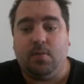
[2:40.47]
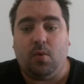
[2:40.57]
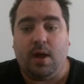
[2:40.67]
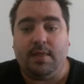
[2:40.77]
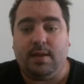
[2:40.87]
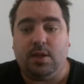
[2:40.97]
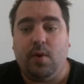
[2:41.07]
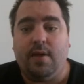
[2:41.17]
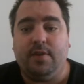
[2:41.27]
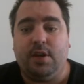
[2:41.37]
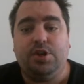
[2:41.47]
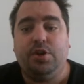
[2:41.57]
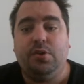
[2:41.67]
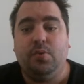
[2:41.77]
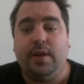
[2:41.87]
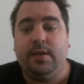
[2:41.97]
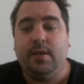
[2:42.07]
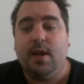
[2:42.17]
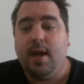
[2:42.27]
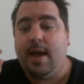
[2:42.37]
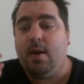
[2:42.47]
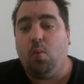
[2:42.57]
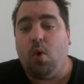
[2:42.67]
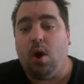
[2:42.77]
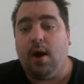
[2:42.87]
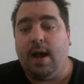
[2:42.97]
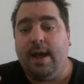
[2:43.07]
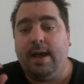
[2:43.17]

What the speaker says: the one that you have an issue with and why,